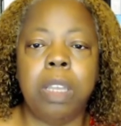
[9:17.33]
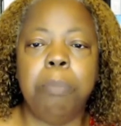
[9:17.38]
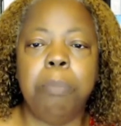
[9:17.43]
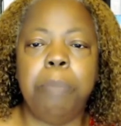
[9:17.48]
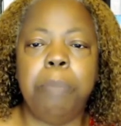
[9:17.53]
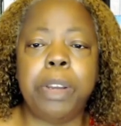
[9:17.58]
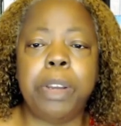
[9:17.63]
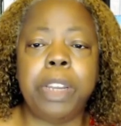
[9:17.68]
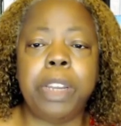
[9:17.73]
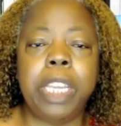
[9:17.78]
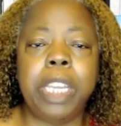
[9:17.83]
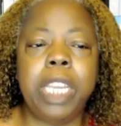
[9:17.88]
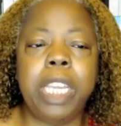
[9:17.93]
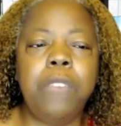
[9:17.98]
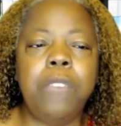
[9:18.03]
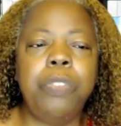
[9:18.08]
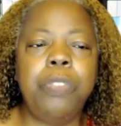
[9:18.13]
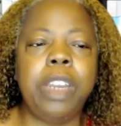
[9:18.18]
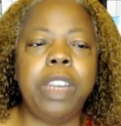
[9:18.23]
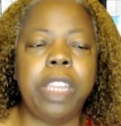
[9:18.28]
But
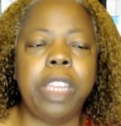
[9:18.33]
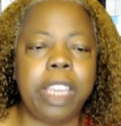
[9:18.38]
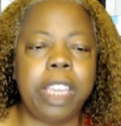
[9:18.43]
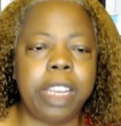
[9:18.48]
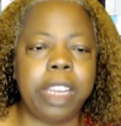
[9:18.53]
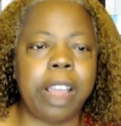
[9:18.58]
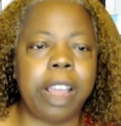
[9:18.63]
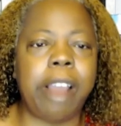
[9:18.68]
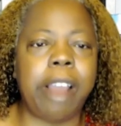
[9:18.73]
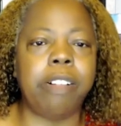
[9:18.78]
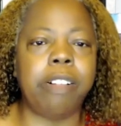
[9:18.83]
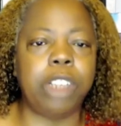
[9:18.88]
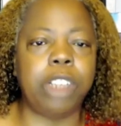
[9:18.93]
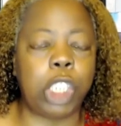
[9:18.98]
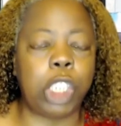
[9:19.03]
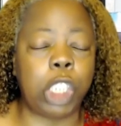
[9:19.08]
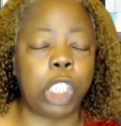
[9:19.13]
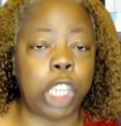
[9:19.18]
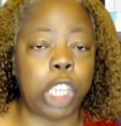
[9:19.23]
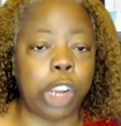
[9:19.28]
even in our
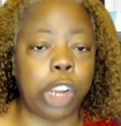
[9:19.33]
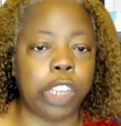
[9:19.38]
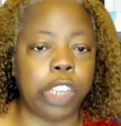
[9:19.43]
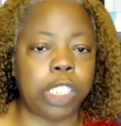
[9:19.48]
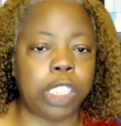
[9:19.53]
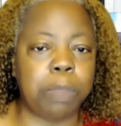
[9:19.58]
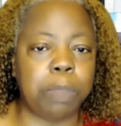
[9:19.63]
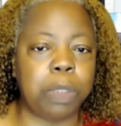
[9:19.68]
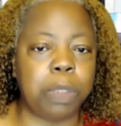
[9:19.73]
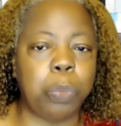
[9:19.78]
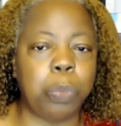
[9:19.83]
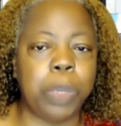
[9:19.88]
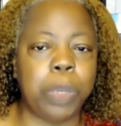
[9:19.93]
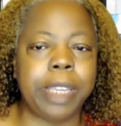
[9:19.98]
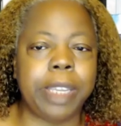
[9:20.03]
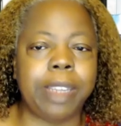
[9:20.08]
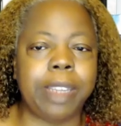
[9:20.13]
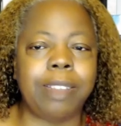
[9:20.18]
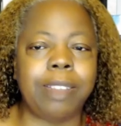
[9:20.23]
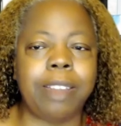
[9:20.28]
discouragement, we
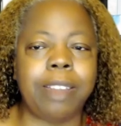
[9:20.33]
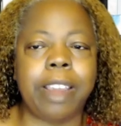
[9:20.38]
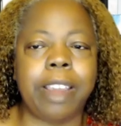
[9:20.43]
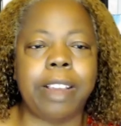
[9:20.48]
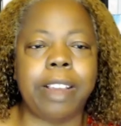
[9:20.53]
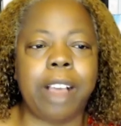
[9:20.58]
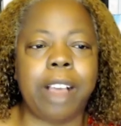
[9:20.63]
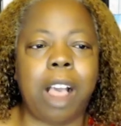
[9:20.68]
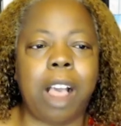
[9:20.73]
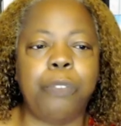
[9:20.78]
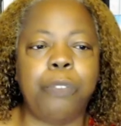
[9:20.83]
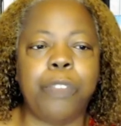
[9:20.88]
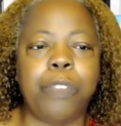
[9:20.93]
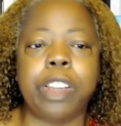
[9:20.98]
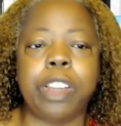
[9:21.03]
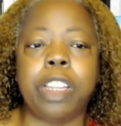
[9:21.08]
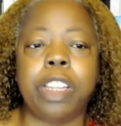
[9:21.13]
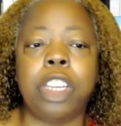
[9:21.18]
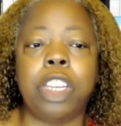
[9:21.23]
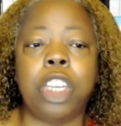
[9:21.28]
can take
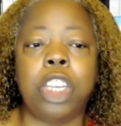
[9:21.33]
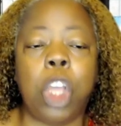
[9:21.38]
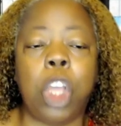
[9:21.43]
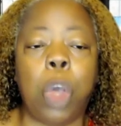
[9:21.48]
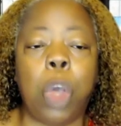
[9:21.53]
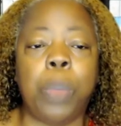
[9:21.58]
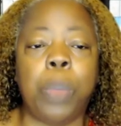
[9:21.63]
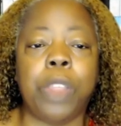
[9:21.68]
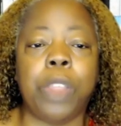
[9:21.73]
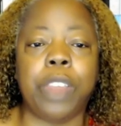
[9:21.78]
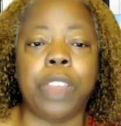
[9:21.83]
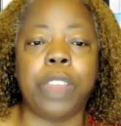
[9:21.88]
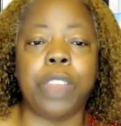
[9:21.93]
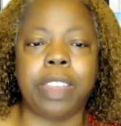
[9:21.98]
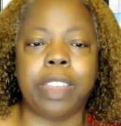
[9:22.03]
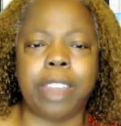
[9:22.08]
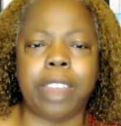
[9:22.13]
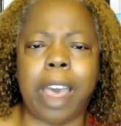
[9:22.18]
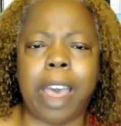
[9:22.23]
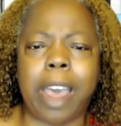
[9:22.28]
comfort in knowing
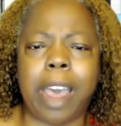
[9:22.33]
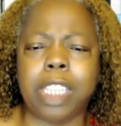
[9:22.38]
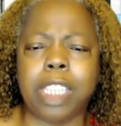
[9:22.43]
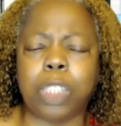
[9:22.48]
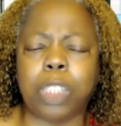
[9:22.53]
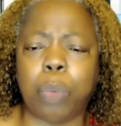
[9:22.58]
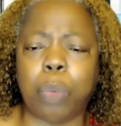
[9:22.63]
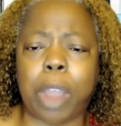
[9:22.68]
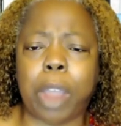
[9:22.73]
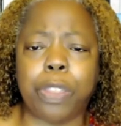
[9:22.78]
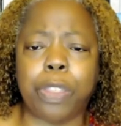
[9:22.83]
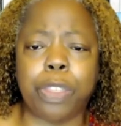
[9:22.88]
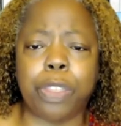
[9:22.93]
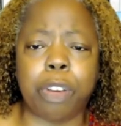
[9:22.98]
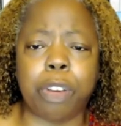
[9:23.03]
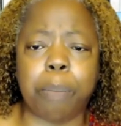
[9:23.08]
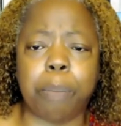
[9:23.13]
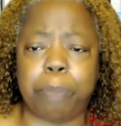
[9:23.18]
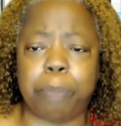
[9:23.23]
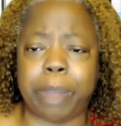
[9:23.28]
that God is right
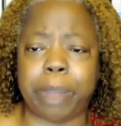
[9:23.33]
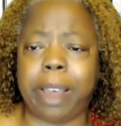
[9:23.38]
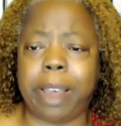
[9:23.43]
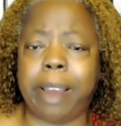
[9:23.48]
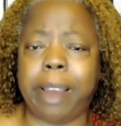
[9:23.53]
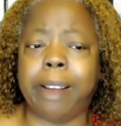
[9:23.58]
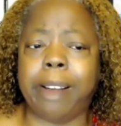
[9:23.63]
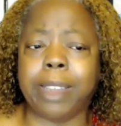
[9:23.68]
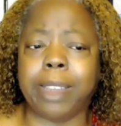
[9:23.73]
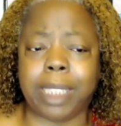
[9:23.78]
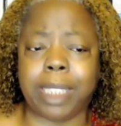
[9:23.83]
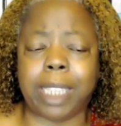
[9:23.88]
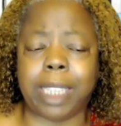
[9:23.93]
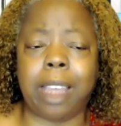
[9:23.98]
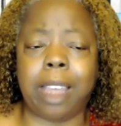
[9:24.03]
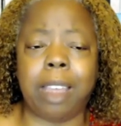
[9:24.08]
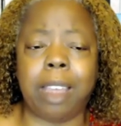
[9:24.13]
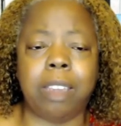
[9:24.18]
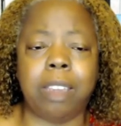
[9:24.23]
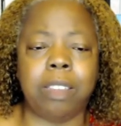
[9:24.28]
there by our
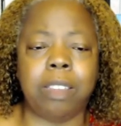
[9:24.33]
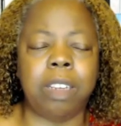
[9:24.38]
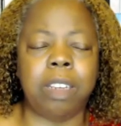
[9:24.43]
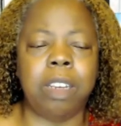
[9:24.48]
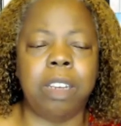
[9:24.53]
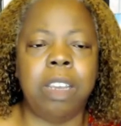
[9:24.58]
side.